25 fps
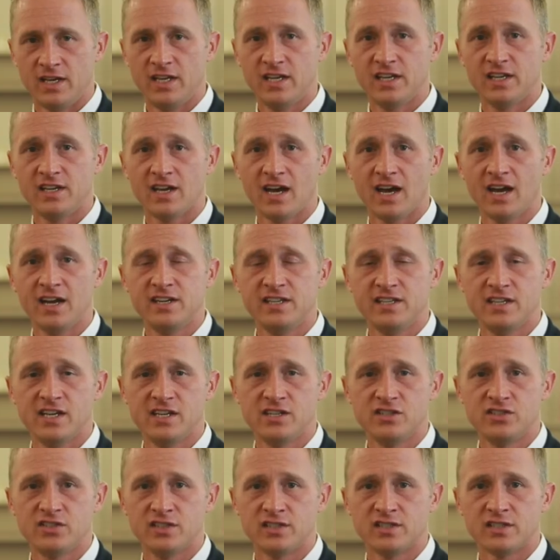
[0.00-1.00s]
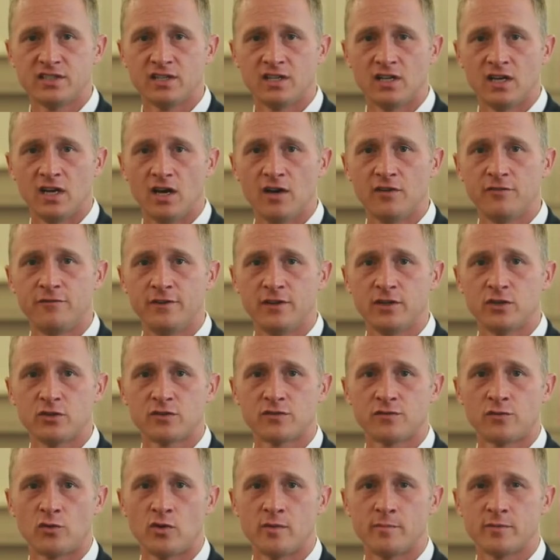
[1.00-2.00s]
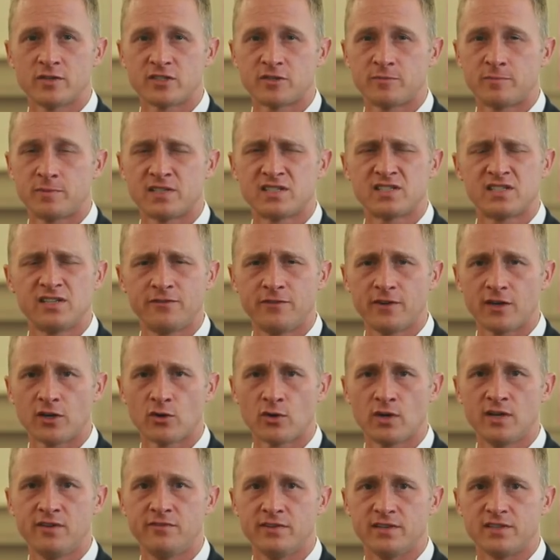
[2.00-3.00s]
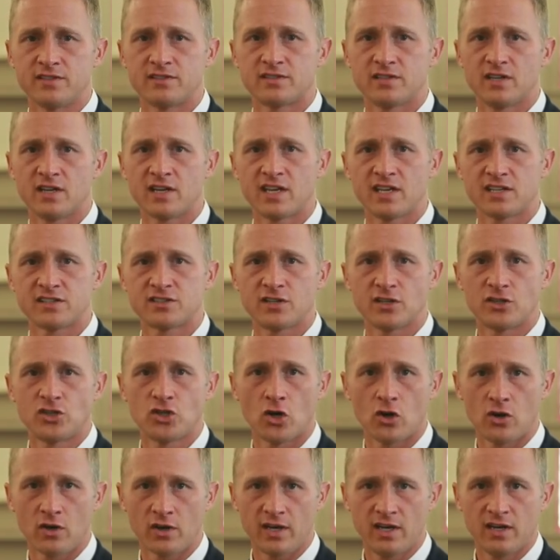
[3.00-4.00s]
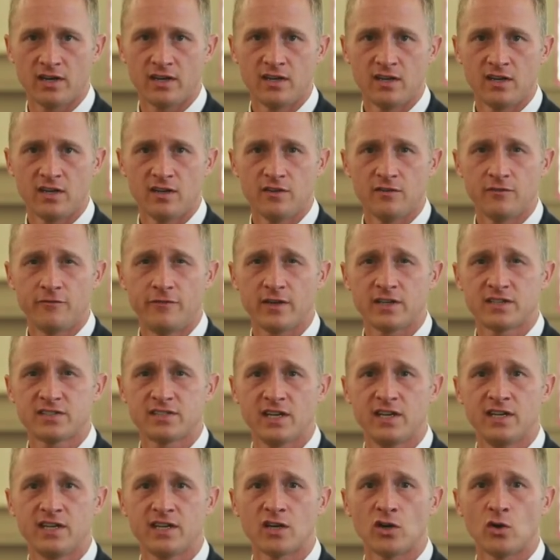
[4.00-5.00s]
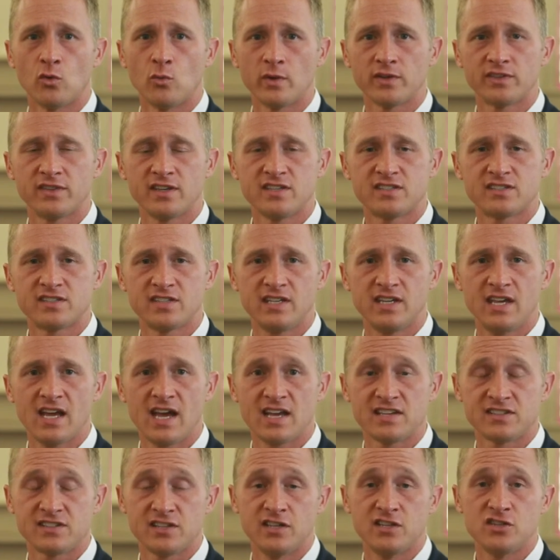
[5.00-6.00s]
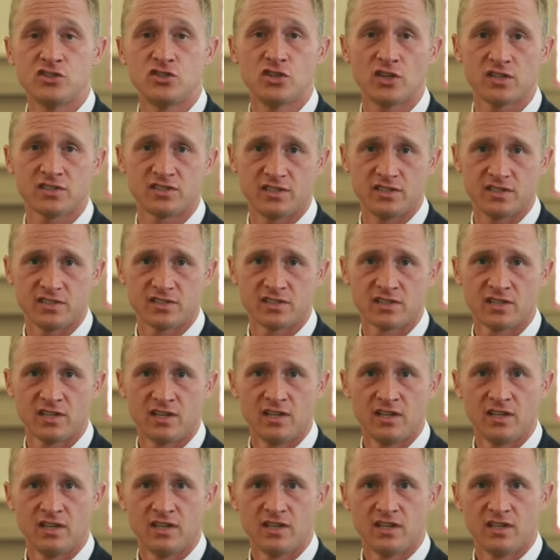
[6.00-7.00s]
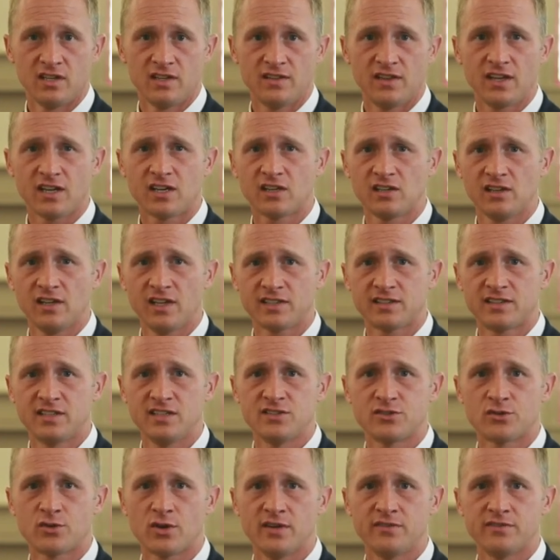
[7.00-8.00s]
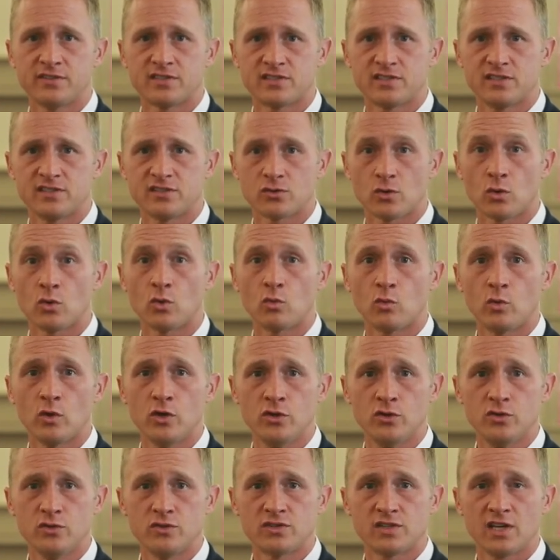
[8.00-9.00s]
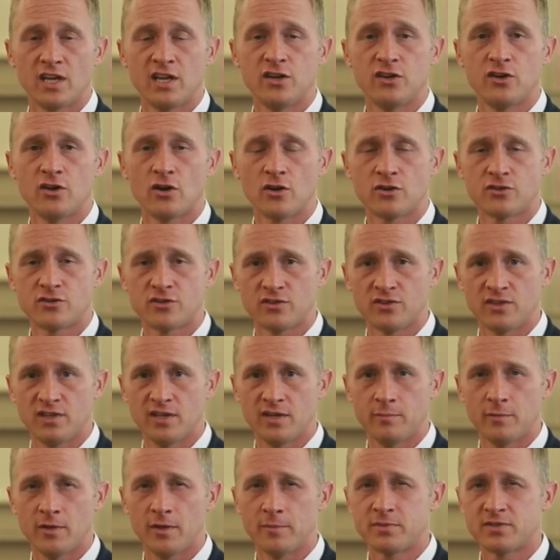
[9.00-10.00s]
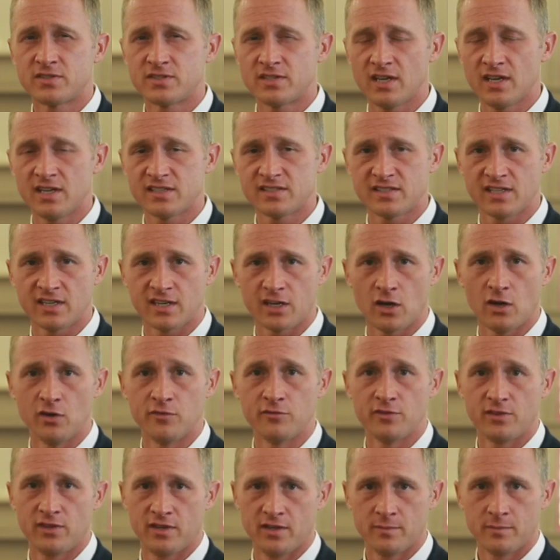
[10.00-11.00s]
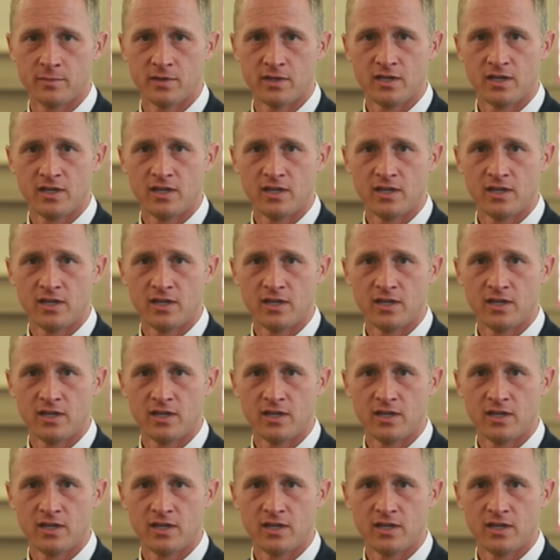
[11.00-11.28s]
In ideation, offenders form a specific grievance against a target, fixating on what they see as an injustice. They collect these grievances or wounds and nurture them, obsessing over them.